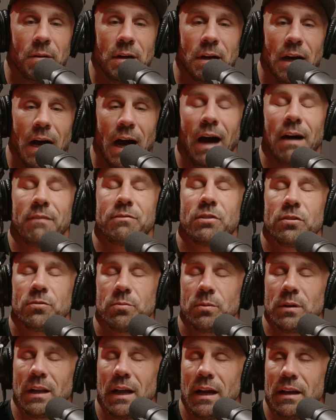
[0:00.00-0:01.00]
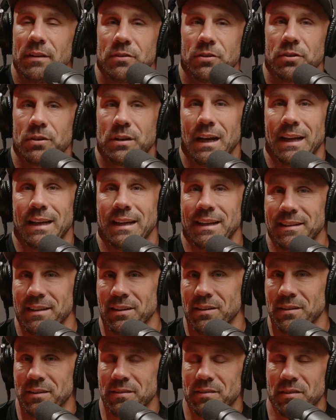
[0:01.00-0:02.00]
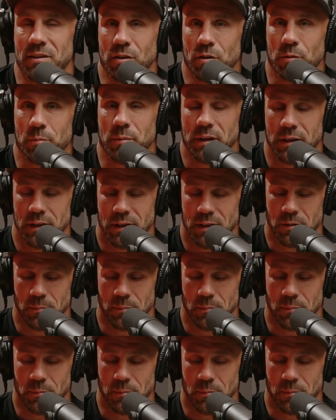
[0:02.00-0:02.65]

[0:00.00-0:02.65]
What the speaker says: I've just realized, and you kind of hit on this a little bit at the